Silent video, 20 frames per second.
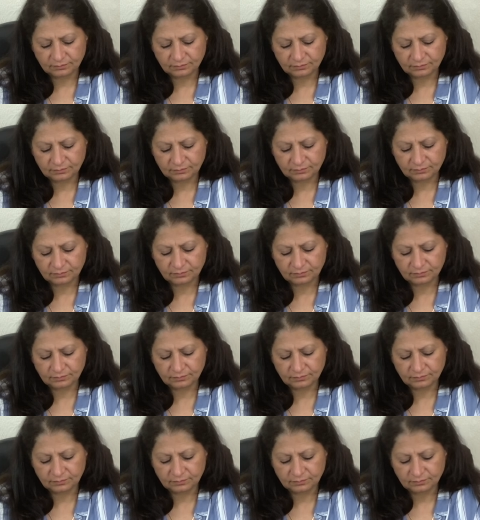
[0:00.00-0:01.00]

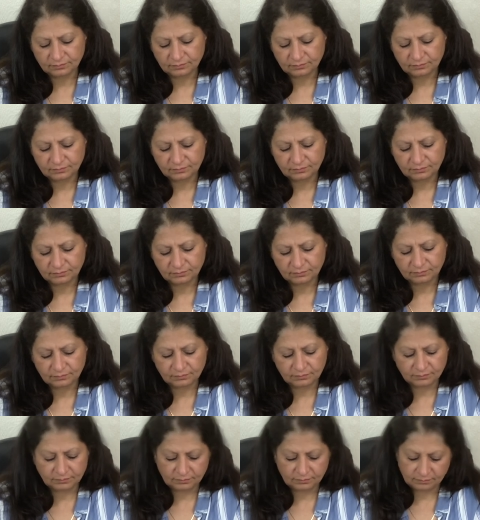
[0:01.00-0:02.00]

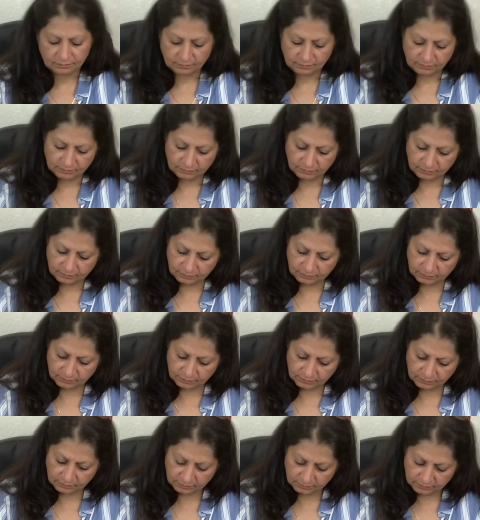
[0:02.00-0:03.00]

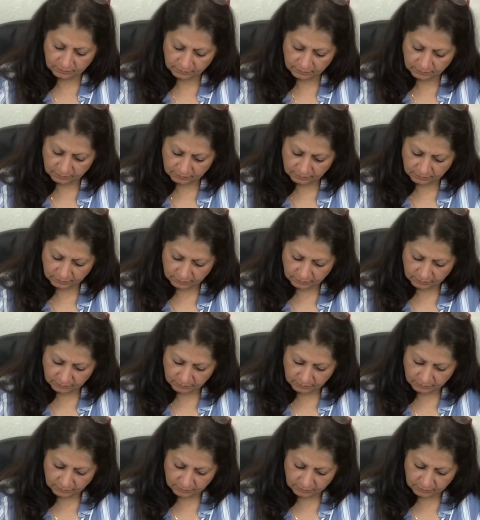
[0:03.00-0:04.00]

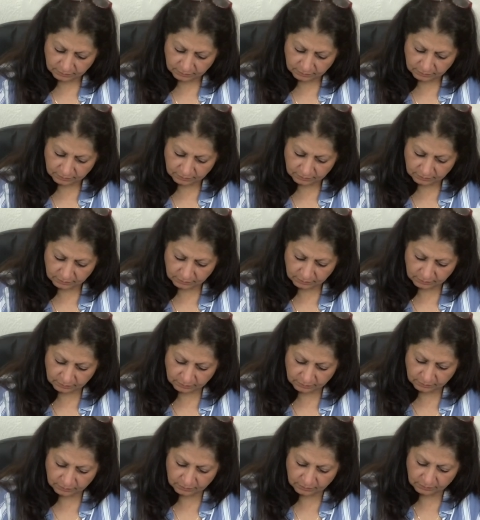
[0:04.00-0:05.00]

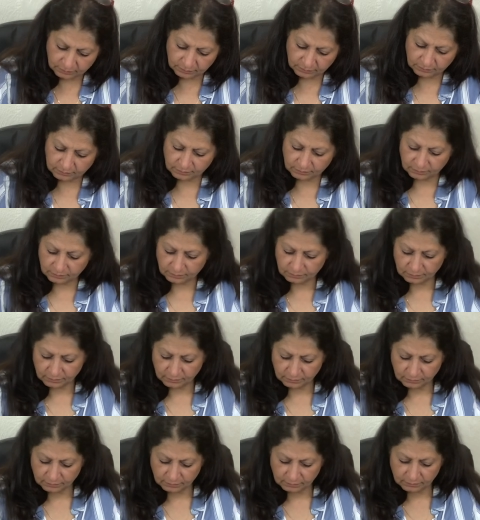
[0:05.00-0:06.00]

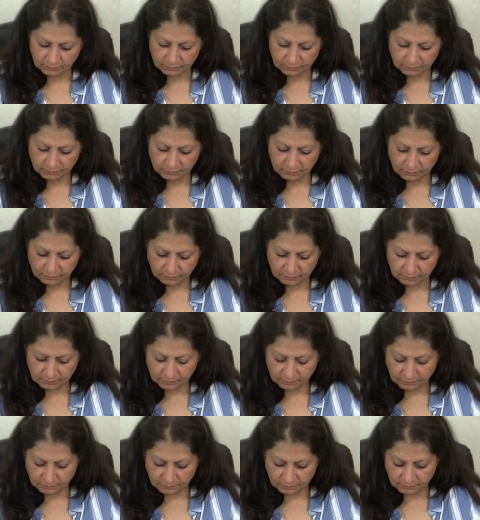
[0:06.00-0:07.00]

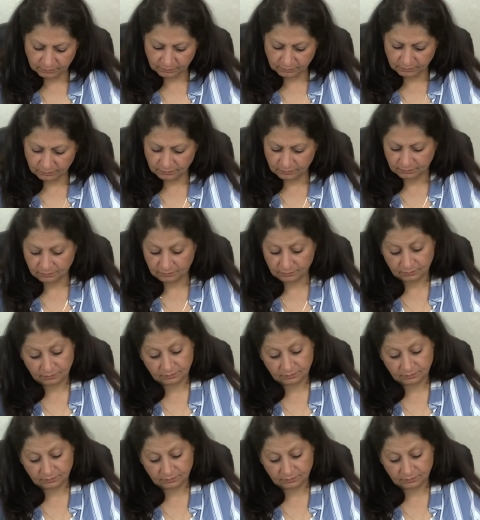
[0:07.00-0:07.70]
No one is speaking in this clip.